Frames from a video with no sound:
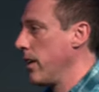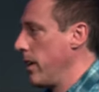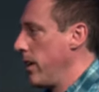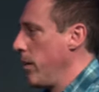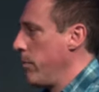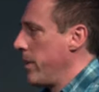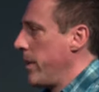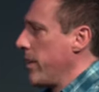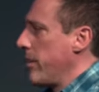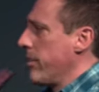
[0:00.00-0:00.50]

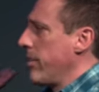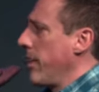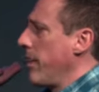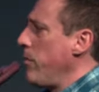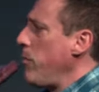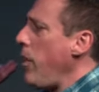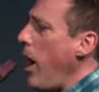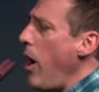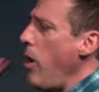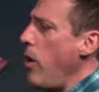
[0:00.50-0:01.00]
Ahimelech's like,
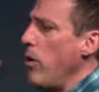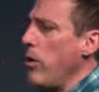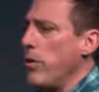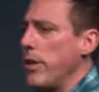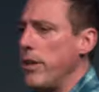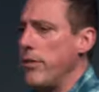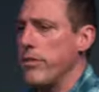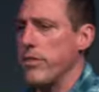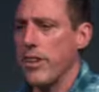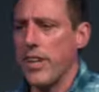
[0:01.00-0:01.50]
"Whoa,
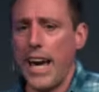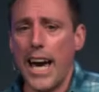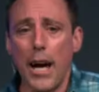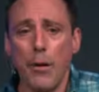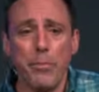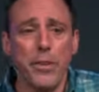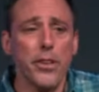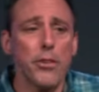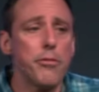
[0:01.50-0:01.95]
he was the captain